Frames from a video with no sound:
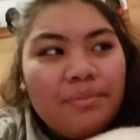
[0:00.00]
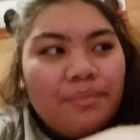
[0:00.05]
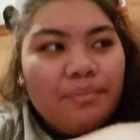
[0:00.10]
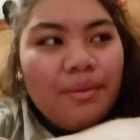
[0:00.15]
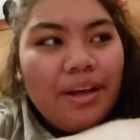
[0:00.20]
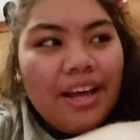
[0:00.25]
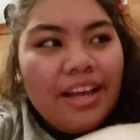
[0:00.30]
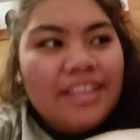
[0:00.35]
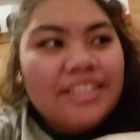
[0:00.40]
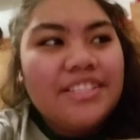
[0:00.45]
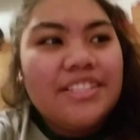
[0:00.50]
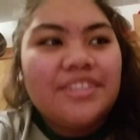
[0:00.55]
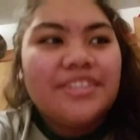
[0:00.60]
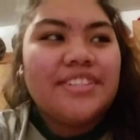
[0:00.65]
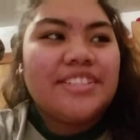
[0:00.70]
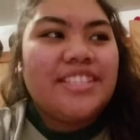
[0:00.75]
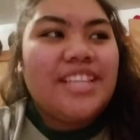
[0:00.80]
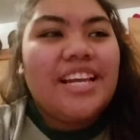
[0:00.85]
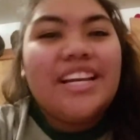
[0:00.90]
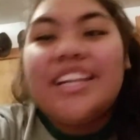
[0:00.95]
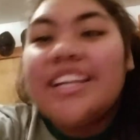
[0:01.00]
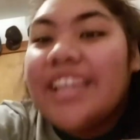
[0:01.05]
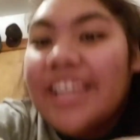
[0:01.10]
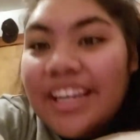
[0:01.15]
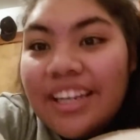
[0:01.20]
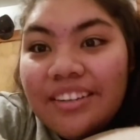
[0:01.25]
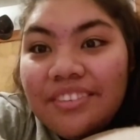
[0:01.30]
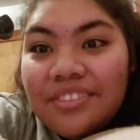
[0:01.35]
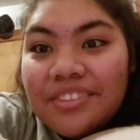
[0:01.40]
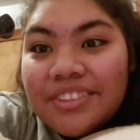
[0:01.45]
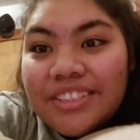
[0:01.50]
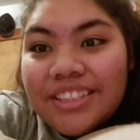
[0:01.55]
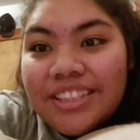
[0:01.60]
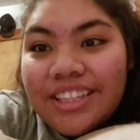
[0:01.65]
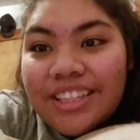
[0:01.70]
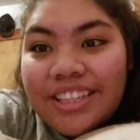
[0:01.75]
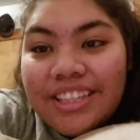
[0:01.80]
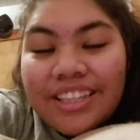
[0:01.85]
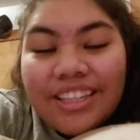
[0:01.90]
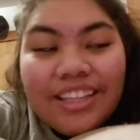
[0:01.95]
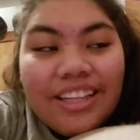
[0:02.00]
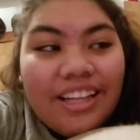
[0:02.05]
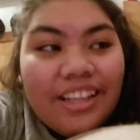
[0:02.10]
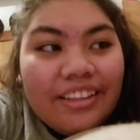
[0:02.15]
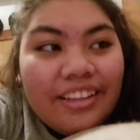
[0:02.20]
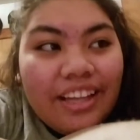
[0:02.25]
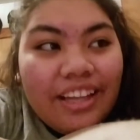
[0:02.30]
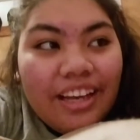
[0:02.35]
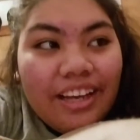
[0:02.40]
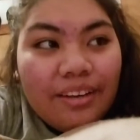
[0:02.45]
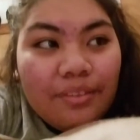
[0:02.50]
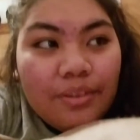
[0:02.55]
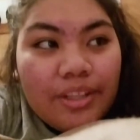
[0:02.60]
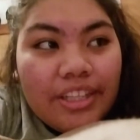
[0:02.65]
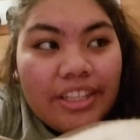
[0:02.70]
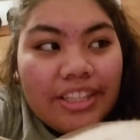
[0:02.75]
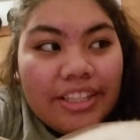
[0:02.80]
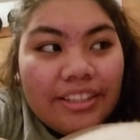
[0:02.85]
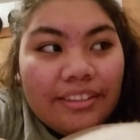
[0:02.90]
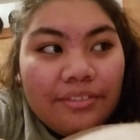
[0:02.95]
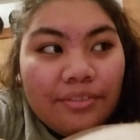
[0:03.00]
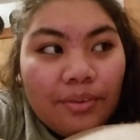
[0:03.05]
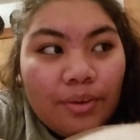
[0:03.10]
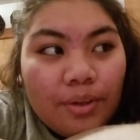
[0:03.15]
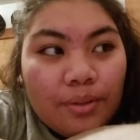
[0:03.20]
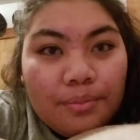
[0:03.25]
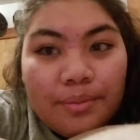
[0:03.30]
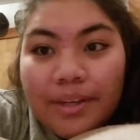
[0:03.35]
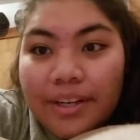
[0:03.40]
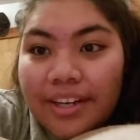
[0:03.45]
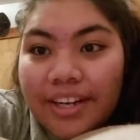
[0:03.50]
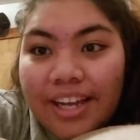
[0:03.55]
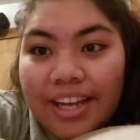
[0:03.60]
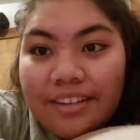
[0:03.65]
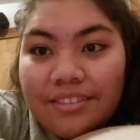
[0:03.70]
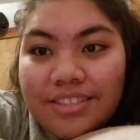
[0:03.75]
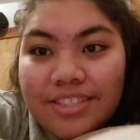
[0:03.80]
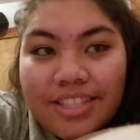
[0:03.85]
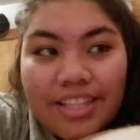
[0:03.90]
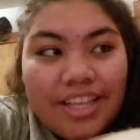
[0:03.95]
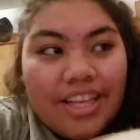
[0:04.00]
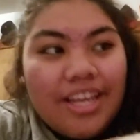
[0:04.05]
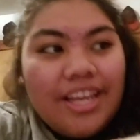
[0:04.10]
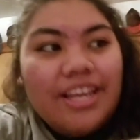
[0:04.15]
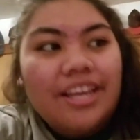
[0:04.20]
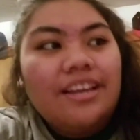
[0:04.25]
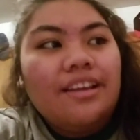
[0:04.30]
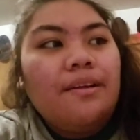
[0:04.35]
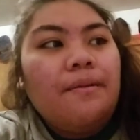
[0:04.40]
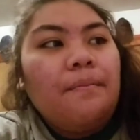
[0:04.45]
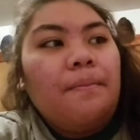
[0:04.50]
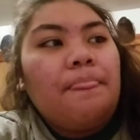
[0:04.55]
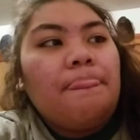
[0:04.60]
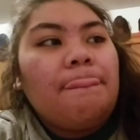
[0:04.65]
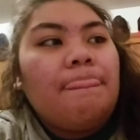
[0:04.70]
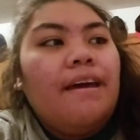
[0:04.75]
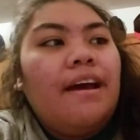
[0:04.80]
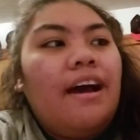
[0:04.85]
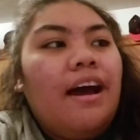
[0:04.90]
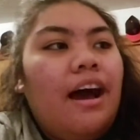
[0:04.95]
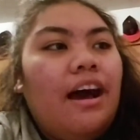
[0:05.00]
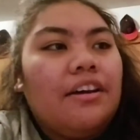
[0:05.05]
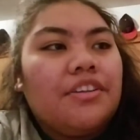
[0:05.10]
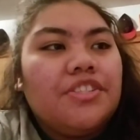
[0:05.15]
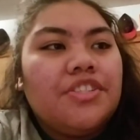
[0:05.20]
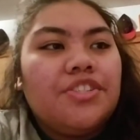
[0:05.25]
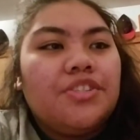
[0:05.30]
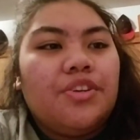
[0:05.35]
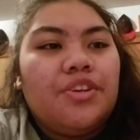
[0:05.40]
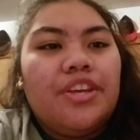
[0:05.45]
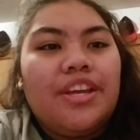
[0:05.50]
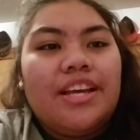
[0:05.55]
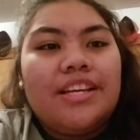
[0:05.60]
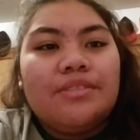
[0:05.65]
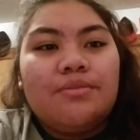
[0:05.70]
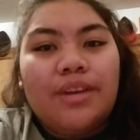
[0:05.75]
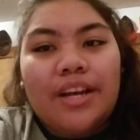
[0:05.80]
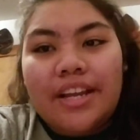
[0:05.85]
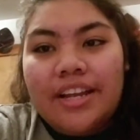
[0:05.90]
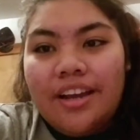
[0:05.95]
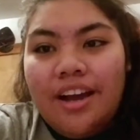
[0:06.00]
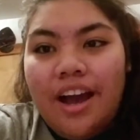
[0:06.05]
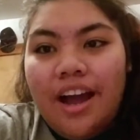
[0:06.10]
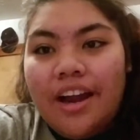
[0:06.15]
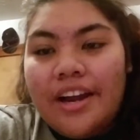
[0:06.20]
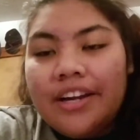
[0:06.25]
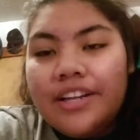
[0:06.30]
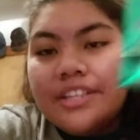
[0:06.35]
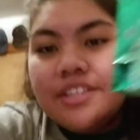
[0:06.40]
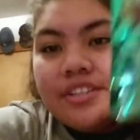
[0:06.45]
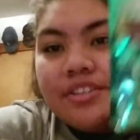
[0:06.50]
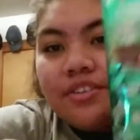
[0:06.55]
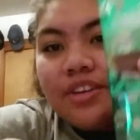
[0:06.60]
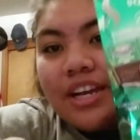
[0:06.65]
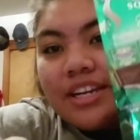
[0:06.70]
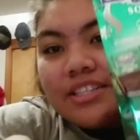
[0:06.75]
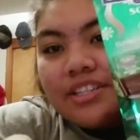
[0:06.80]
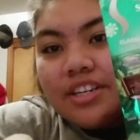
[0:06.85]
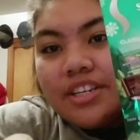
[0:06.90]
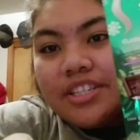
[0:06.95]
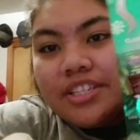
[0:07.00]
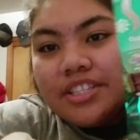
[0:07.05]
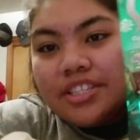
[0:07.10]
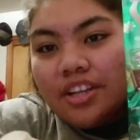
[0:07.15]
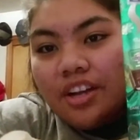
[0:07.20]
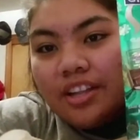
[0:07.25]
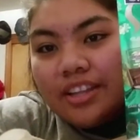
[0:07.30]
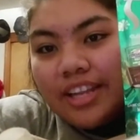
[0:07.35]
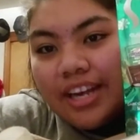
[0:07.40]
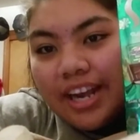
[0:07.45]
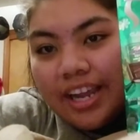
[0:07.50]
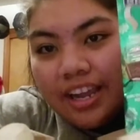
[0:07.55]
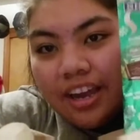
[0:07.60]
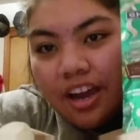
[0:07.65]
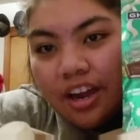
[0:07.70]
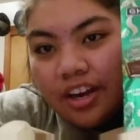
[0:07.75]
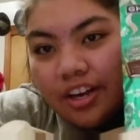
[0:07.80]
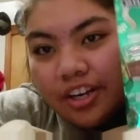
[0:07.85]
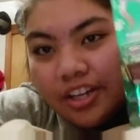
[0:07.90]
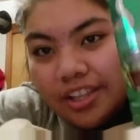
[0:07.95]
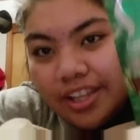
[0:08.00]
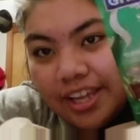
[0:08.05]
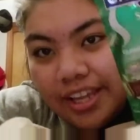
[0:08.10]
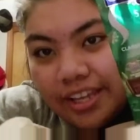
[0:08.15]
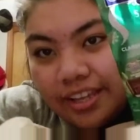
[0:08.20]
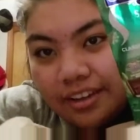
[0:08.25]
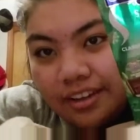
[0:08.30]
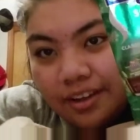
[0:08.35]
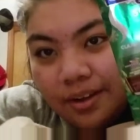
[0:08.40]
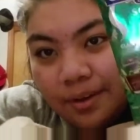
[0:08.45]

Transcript: my Secret Santa gift that we did for peer counseling. I'll just show you guys what I got. You guys already saw that I got her, like,